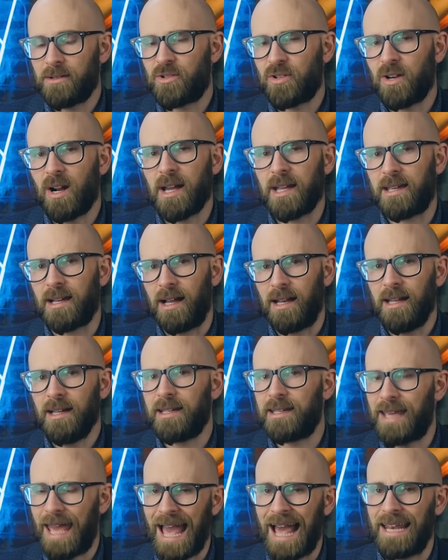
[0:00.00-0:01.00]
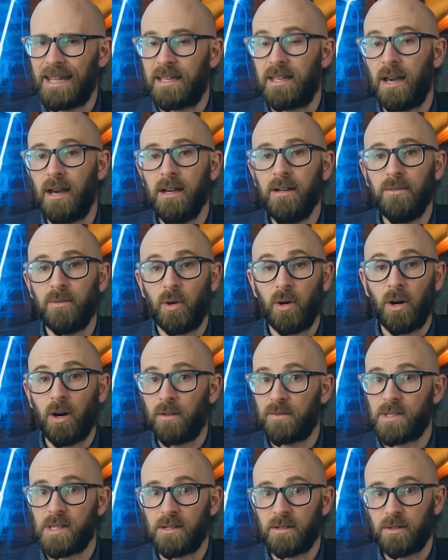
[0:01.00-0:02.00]
The tricolor, calico, or
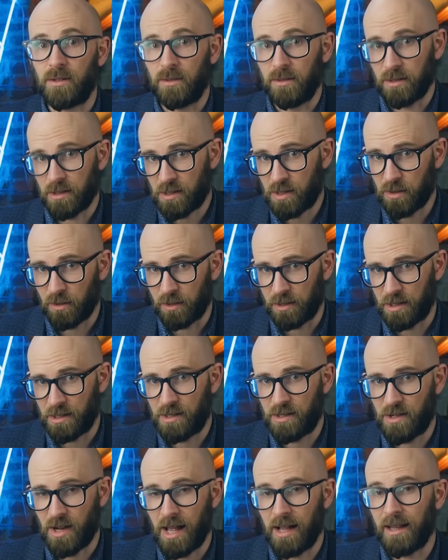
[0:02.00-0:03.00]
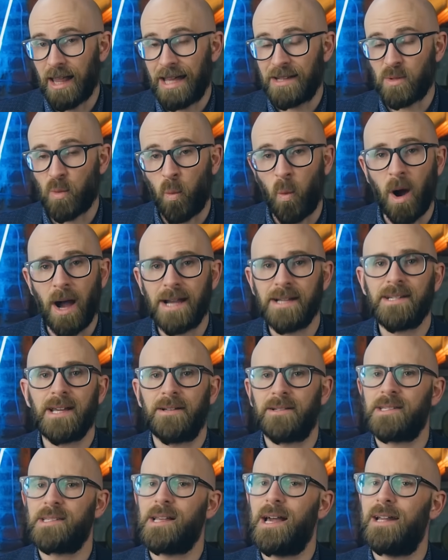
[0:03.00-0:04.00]
often called tortoiseshell and white
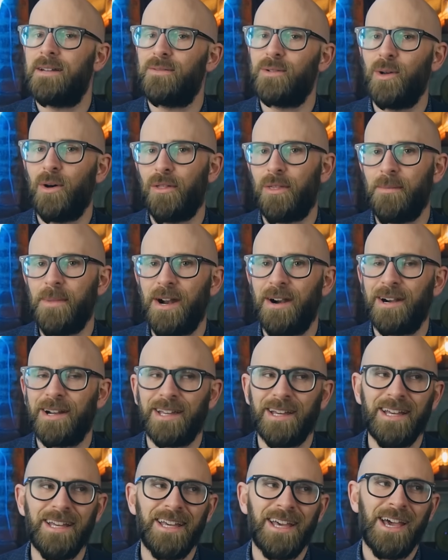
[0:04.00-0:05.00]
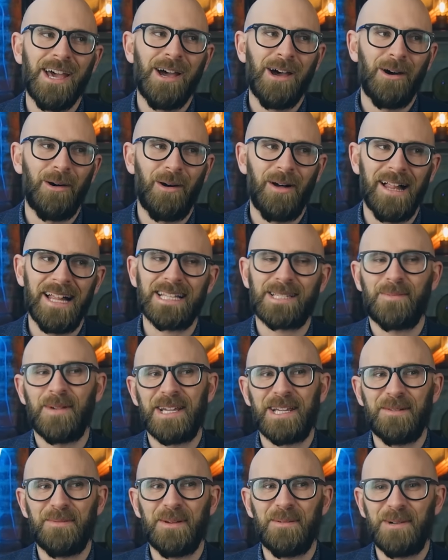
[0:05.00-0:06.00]
outside of North America, well that's
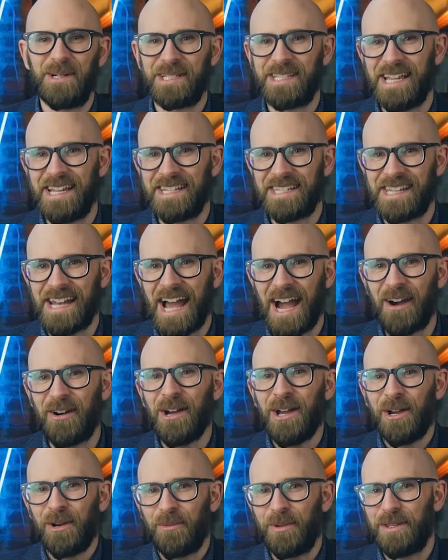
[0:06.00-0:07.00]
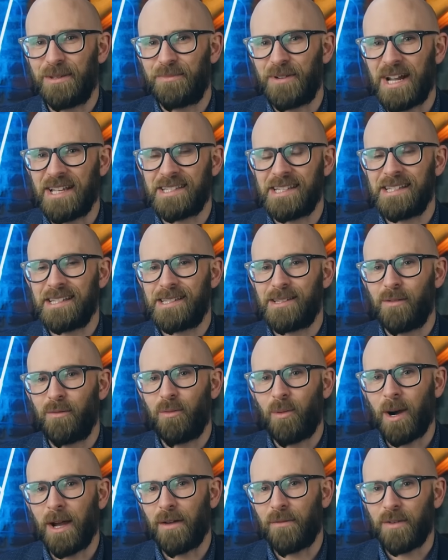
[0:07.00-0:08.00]
making a bit more sense now, with the presence
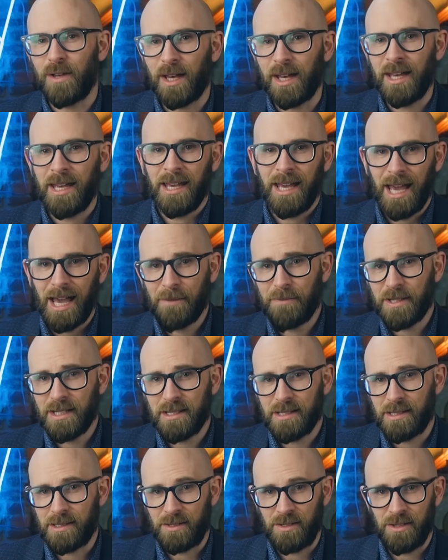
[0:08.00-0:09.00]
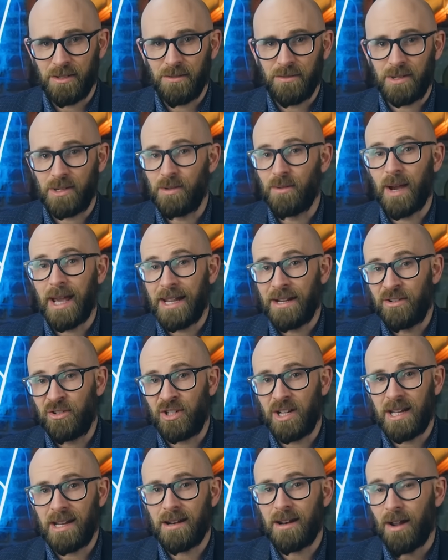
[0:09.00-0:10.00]
of white fur happens due to a
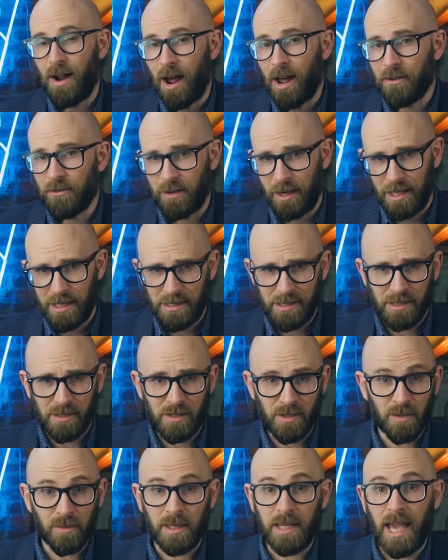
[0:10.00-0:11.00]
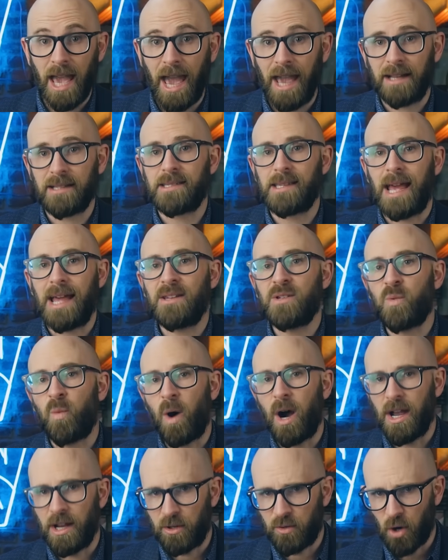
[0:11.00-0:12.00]
gene unrelated to the X and
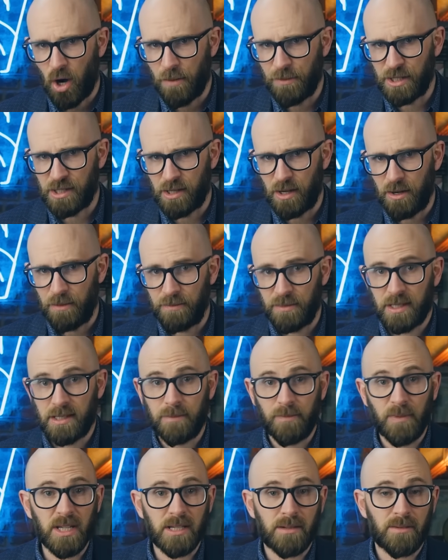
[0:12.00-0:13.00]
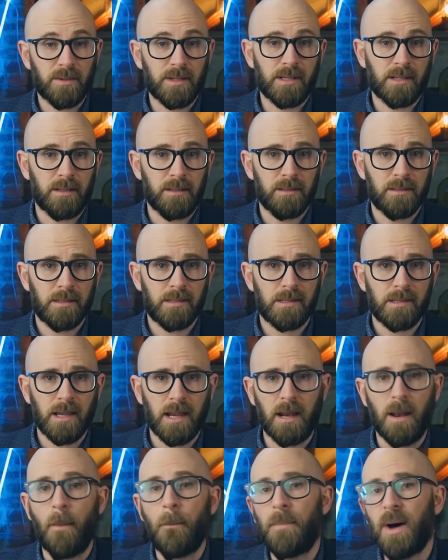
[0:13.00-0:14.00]
Y chromosomes. This results
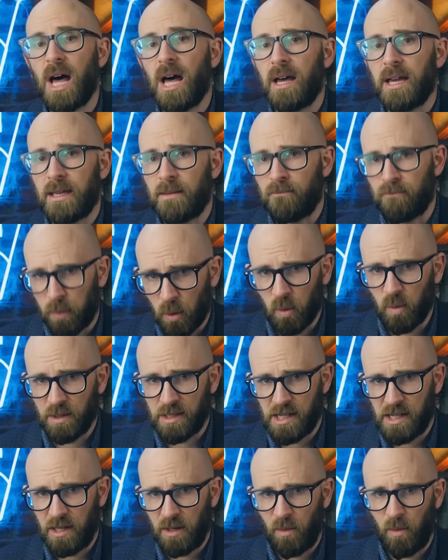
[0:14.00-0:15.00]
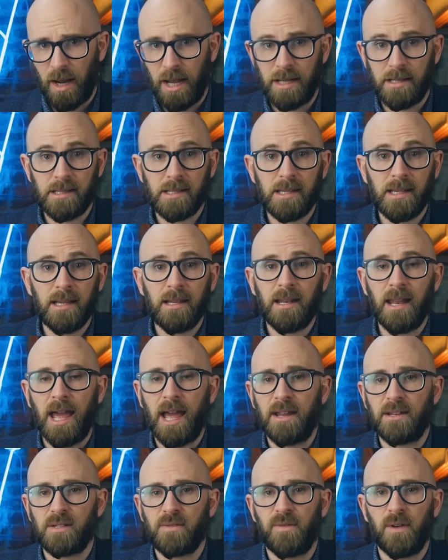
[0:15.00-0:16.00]
in piebalding, where skin
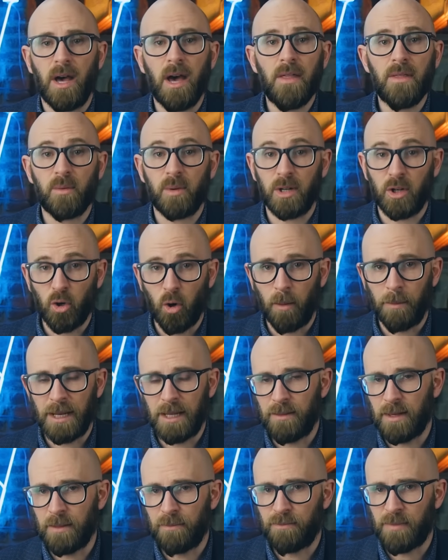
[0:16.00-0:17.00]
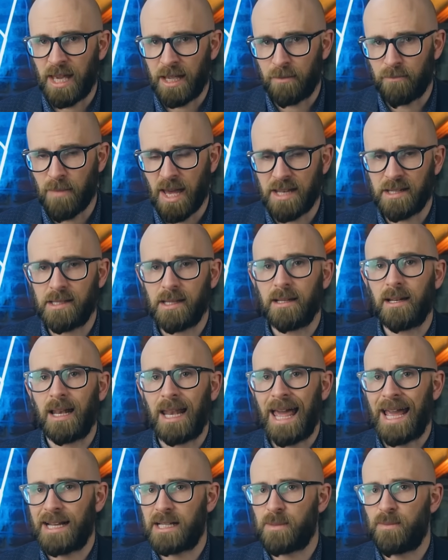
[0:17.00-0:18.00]
and fur that would normally be pigmented
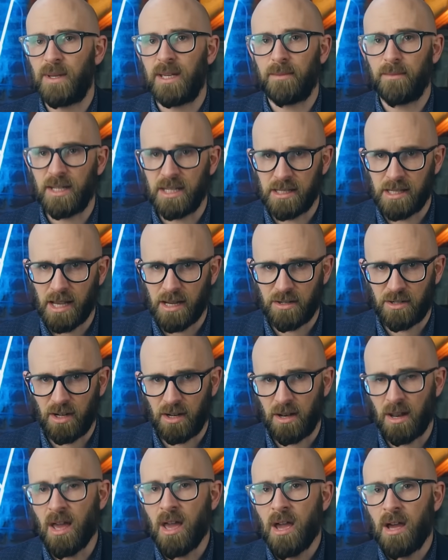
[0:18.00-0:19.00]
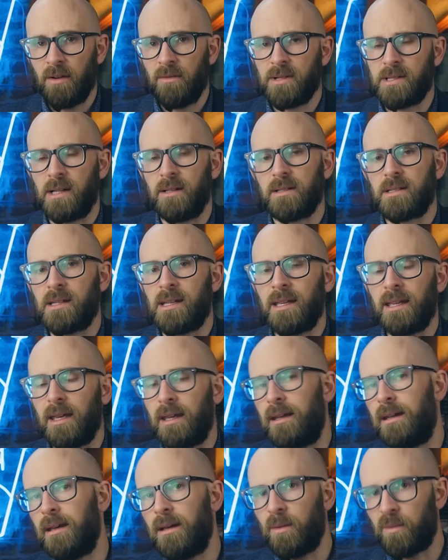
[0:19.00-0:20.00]
lacks pigmentation, resulting
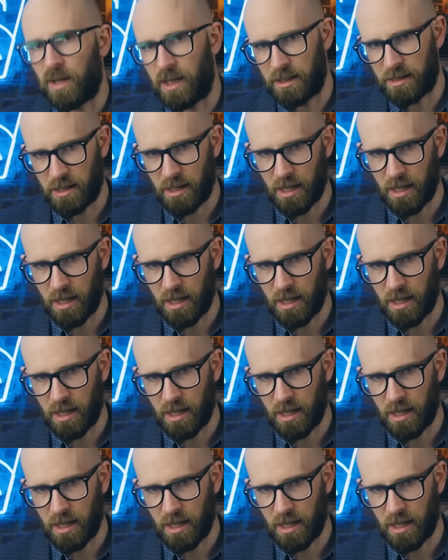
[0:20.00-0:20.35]
in a white